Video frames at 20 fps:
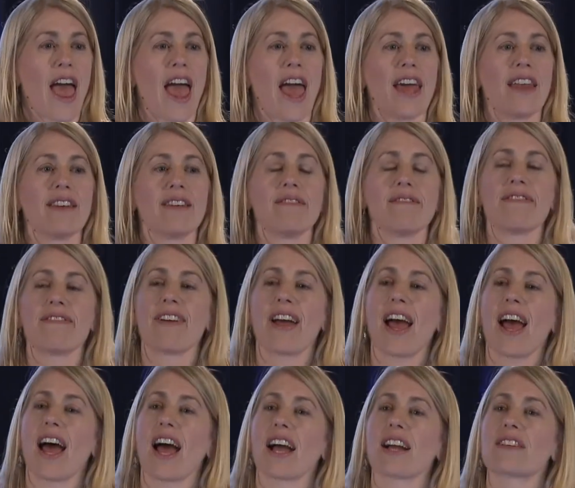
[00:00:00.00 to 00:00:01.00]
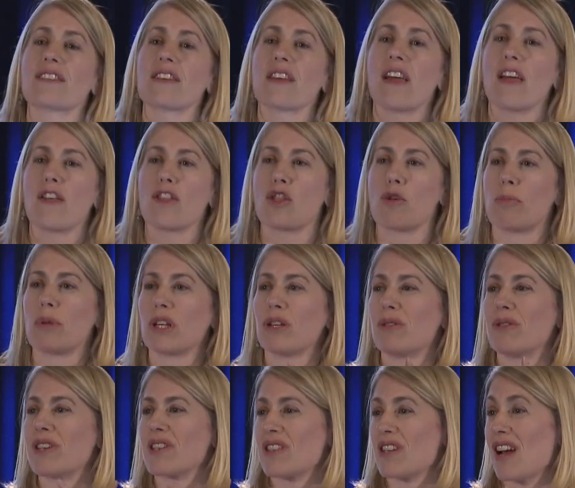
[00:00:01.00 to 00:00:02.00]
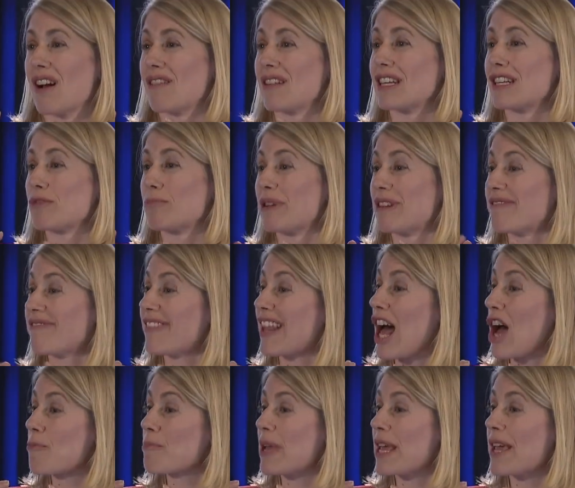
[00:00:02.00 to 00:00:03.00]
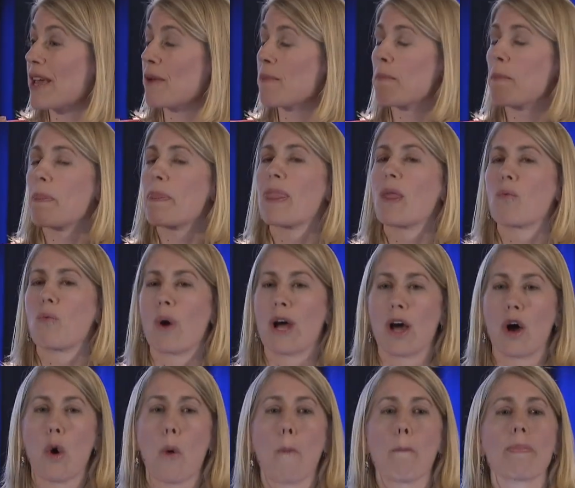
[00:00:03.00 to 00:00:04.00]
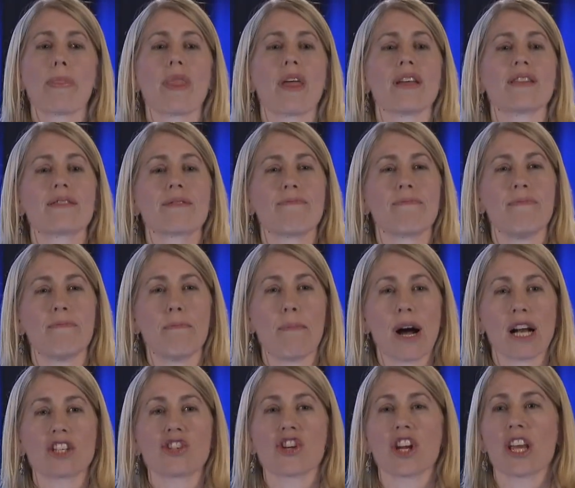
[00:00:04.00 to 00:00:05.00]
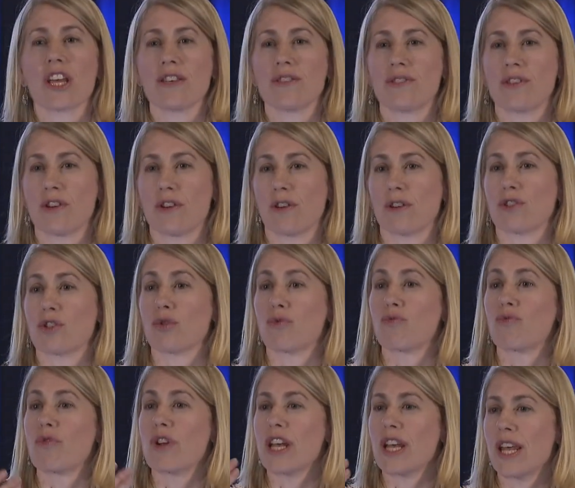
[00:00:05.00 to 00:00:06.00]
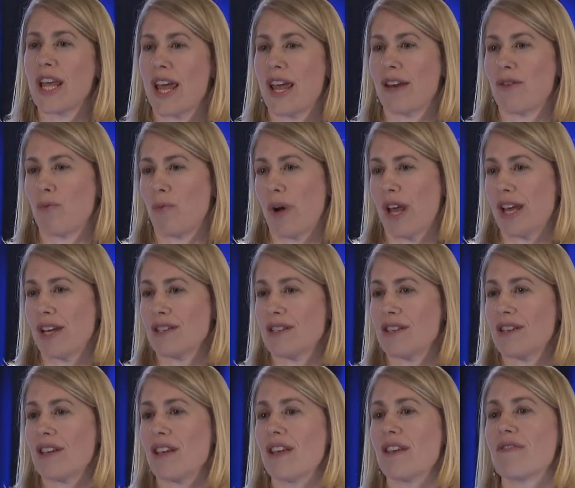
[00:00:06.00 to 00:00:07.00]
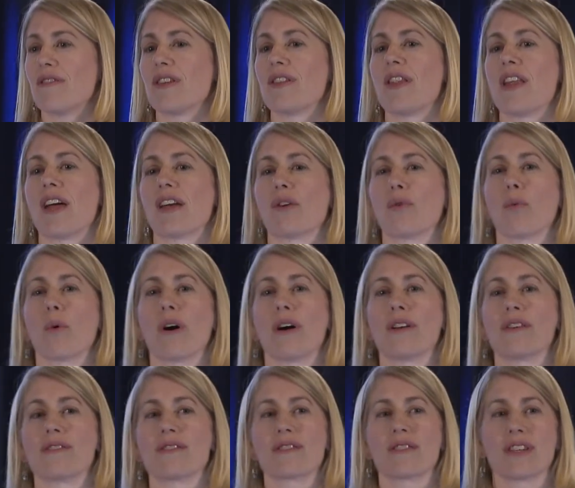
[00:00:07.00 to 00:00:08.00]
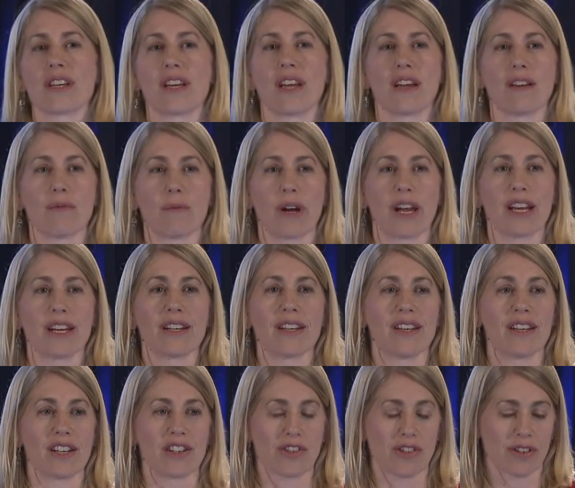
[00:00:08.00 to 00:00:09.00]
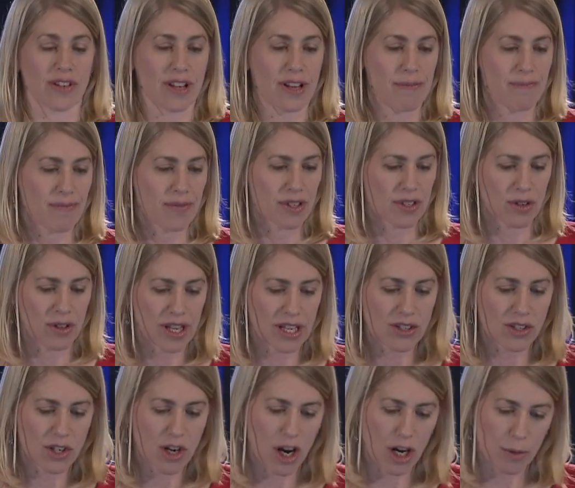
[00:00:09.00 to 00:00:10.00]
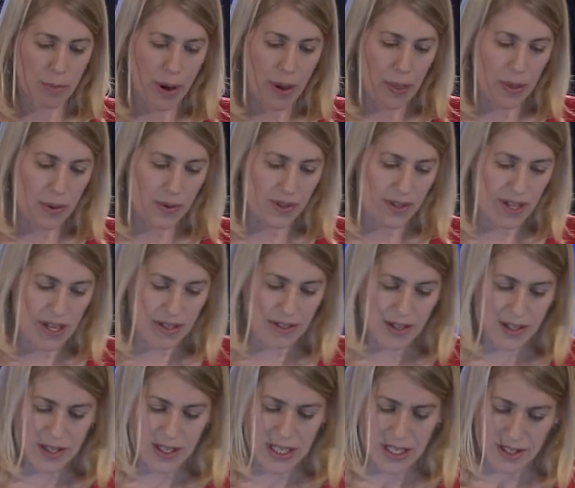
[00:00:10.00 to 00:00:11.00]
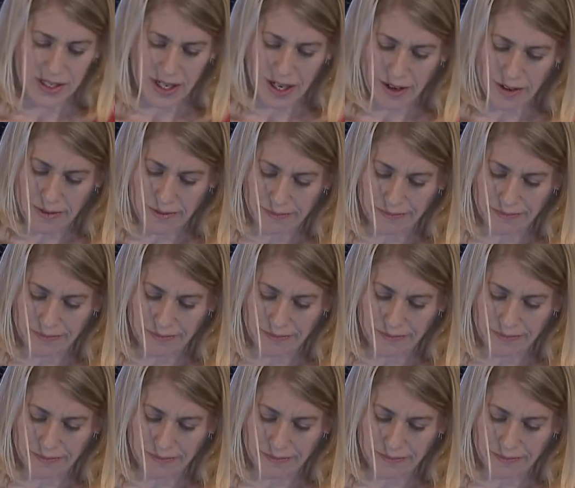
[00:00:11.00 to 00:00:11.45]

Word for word: And in fact, the balloon is now a little bit floppy. Well, it's much easier to regain weight even than it was to gain weight initially. So let's talk about those things in detail.